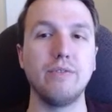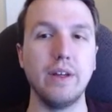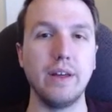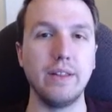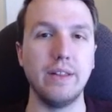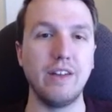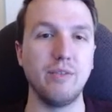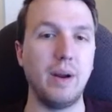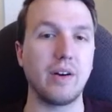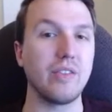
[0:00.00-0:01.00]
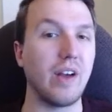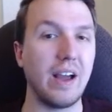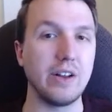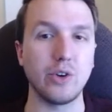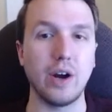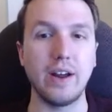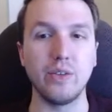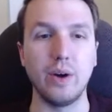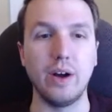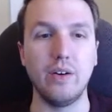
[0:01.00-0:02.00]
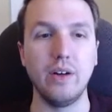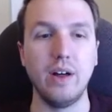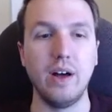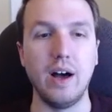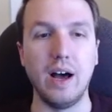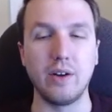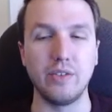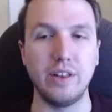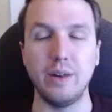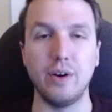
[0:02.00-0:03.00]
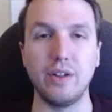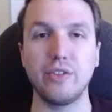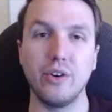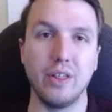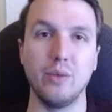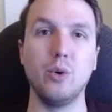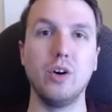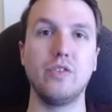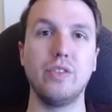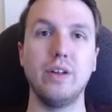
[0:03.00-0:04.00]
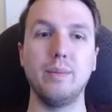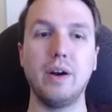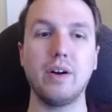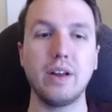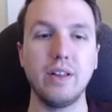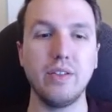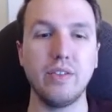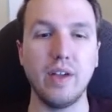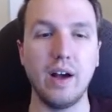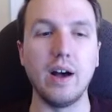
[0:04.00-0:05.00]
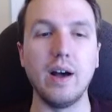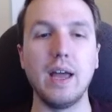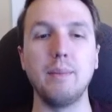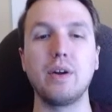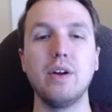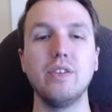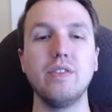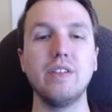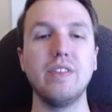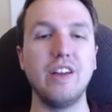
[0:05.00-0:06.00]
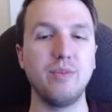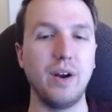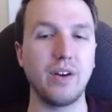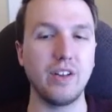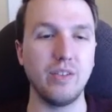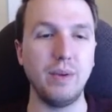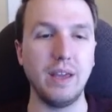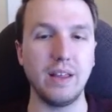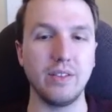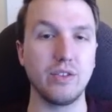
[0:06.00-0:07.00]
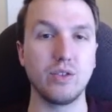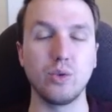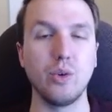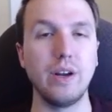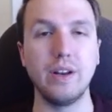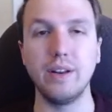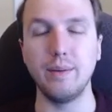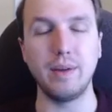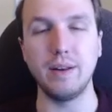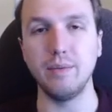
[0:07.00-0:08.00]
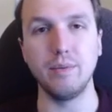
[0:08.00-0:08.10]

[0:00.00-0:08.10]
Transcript: of left the Native Americans high and dry as well, because they didn't want to start another war for the Americans. And because of these Native Americans being destroyed,